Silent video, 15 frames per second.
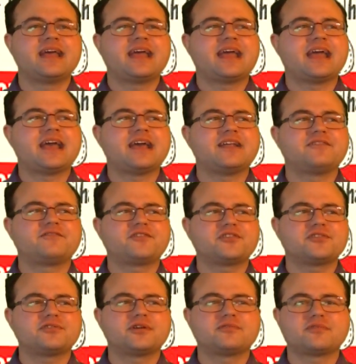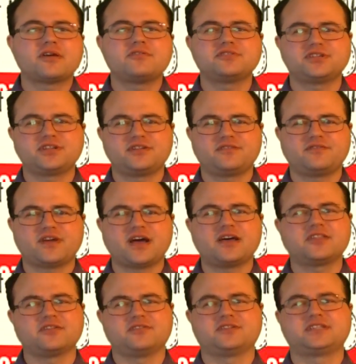and further erosion of
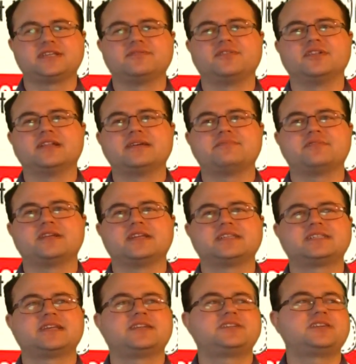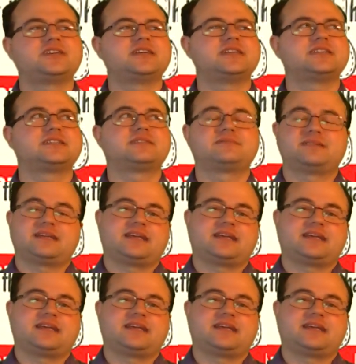other civil liberties, such as,